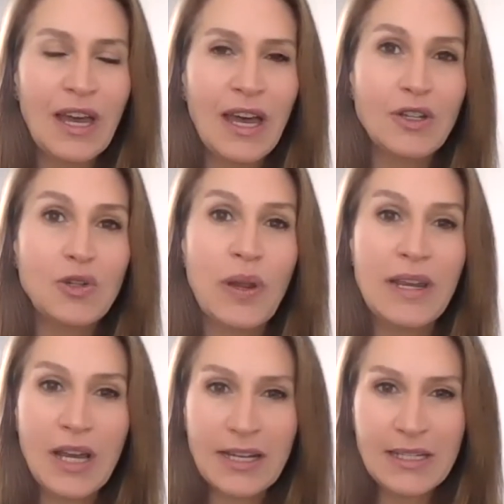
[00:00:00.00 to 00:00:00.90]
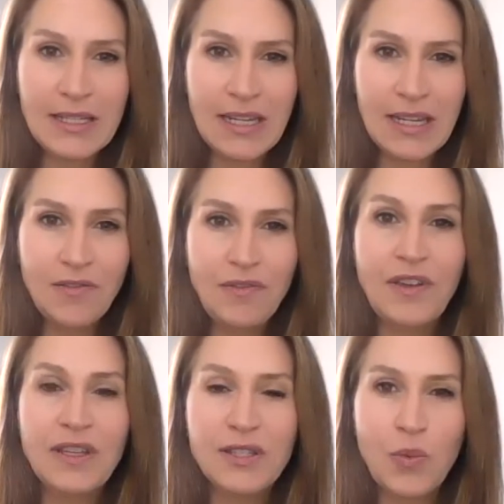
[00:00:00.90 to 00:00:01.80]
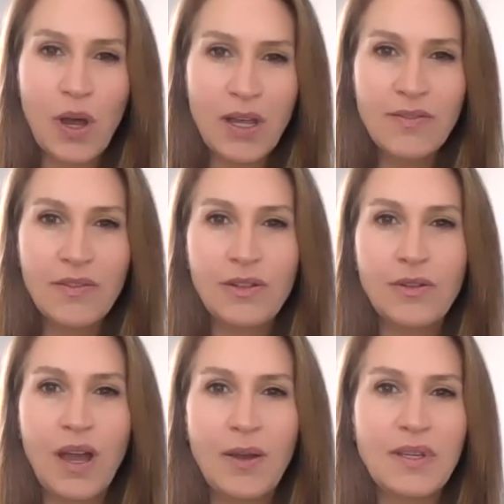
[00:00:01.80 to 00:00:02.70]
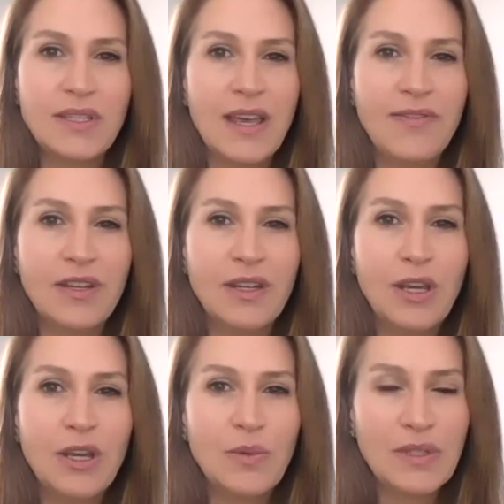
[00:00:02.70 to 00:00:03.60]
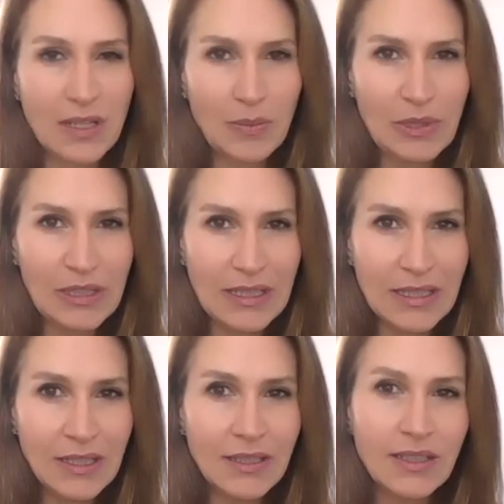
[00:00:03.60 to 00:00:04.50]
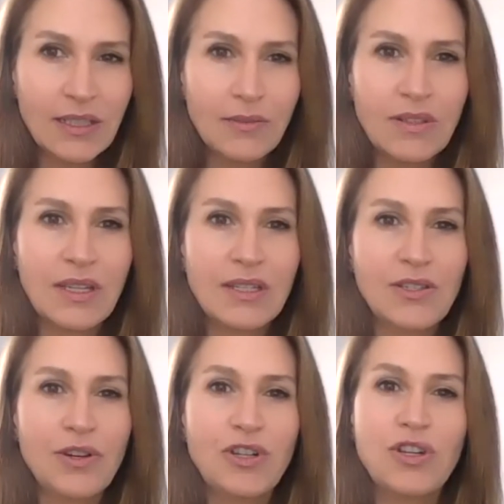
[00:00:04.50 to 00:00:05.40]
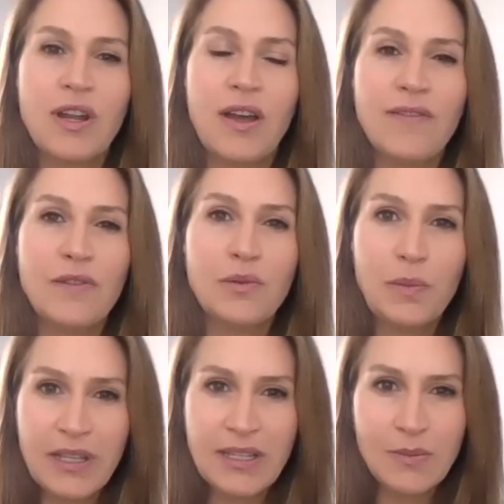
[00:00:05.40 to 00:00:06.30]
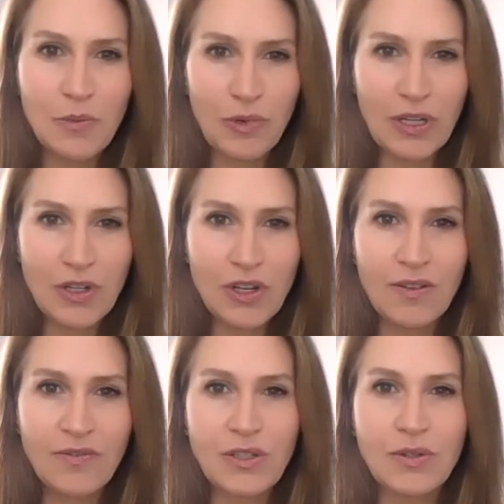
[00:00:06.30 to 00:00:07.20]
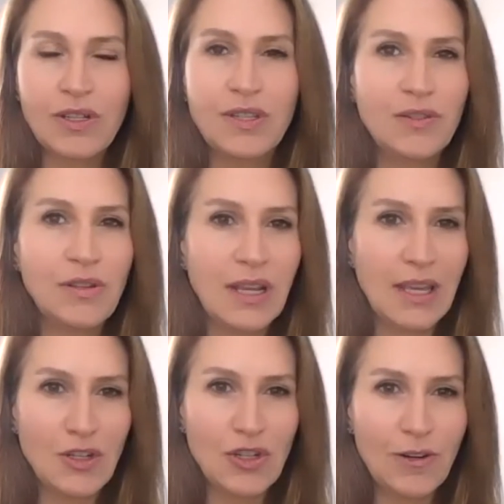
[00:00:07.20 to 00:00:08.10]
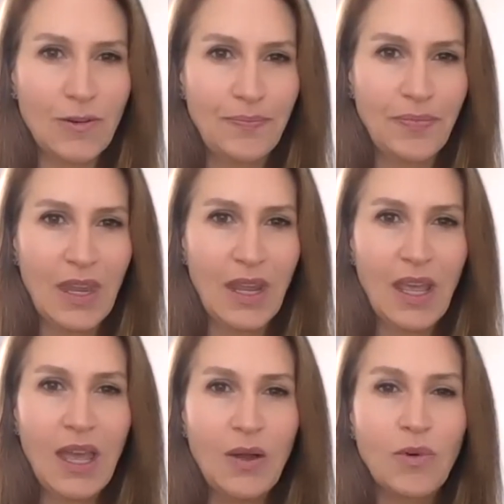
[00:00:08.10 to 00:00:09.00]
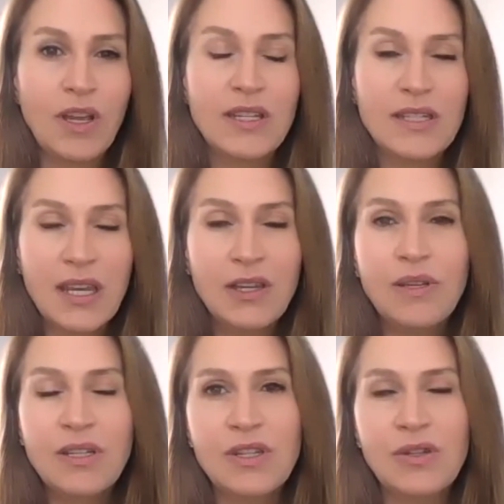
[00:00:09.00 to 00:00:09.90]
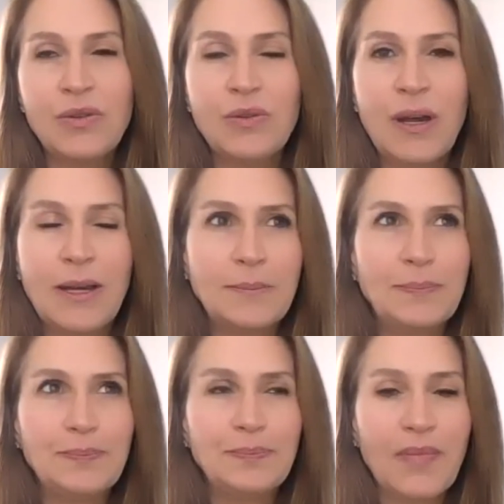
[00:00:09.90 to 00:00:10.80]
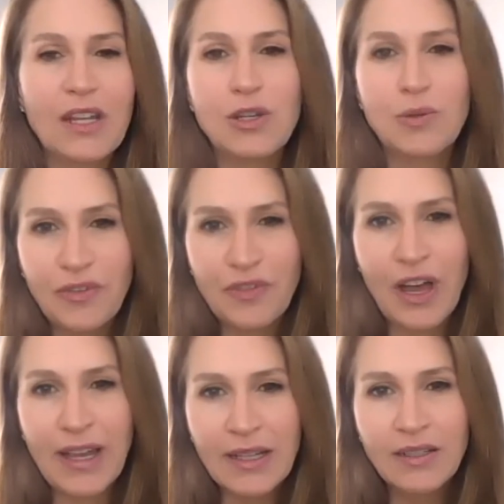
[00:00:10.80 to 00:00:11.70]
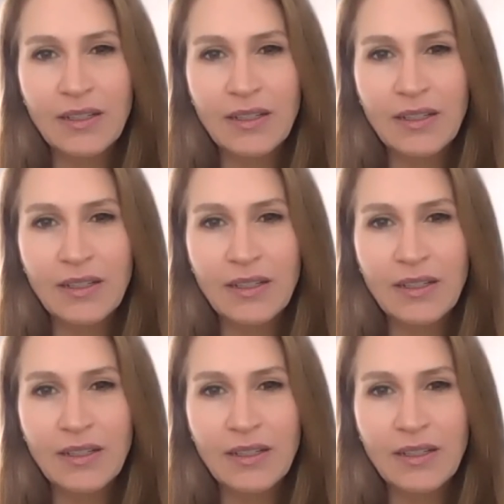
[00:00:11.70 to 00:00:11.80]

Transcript: 2019, phase 1 of the new Highway 7 was completed with the construction of the replacement bridge on Victoria Street in Kitchener. We're continuing to refine